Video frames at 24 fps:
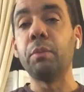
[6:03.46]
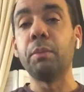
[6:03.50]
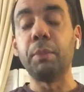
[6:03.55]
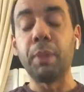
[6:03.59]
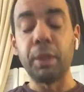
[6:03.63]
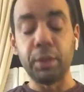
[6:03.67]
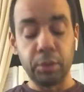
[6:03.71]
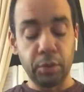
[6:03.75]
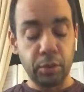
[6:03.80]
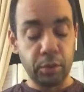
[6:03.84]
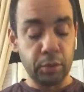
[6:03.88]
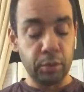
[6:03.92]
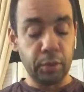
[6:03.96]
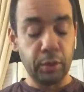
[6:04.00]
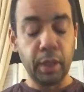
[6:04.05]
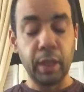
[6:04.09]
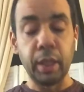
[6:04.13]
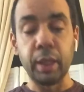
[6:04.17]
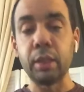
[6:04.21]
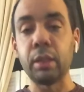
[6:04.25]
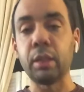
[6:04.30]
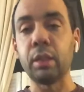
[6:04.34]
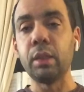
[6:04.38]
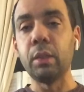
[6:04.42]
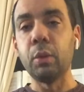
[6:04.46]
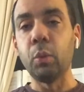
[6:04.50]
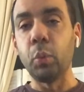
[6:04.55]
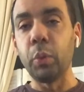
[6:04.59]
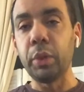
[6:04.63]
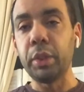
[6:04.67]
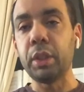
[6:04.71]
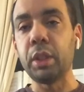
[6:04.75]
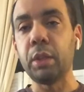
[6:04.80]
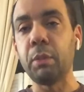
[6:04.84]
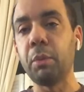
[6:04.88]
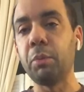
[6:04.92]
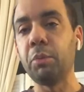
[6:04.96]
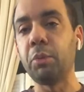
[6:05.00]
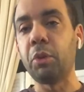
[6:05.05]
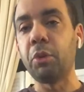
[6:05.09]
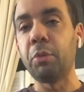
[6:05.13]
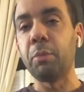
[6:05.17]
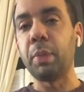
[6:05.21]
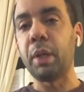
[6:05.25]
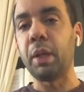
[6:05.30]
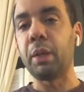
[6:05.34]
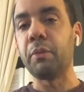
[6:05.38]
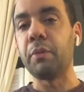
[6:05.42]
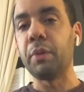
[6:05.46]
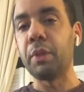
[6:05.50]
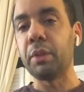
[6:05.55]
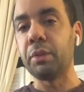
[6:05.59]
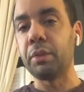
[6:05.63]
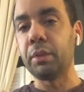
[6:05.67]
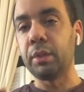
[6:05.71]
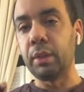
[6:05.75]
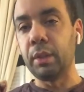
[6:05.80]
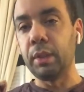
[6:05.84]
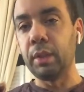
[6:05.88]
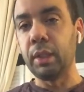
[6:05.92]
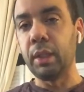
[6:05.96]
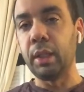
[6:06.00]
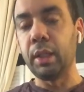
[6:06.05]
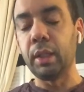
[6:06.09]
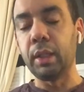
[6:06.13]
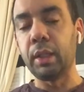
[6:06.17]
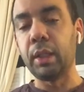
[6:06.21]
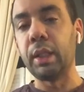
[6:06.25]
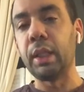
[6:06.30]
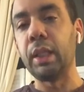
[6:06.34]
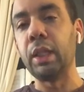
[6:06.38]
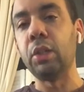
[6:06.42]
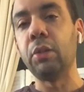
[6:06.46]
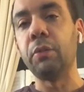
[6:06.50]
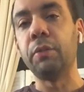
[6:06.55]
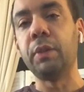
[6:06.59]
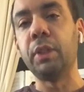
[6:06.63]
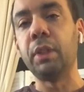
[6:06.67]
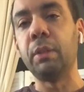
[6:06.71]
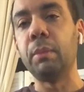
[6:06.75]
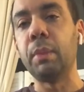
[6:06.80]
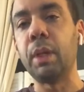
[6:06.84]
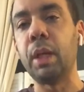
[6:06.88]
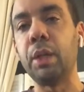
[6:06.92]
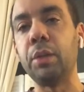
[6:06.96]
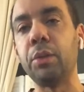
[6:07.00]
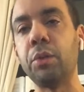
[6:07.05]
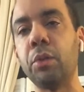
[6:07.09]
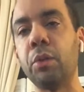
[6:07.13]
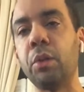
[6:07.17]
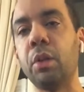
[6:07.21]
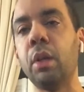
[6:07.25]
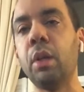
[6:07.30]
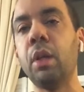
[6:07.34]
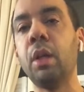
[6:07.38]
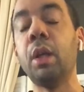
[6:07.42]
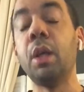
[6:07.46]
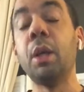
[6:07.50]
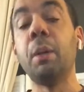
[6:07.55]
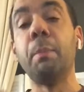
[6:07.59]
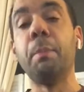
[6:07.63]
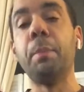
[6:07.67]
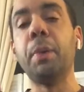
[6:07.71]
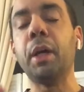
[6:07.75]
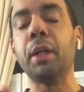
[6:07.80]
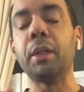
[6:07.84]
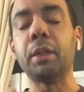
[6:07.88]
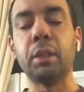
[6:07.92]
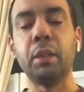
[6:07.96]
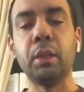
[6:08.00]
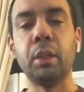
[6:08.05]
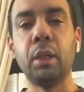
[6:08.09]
My song today is "The Whiskey Before Breakfast" in the key of D major, but